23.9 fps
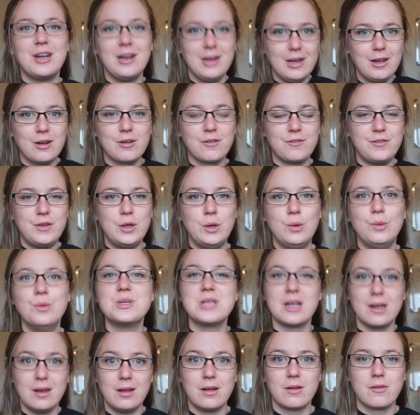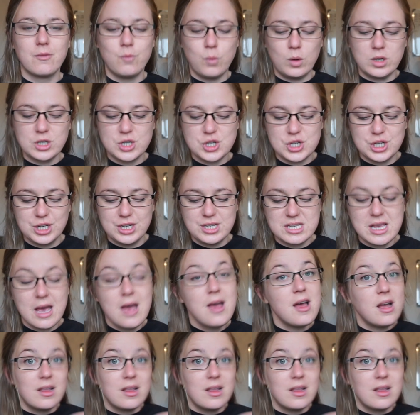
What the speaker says: a lot of views, a lot of watches.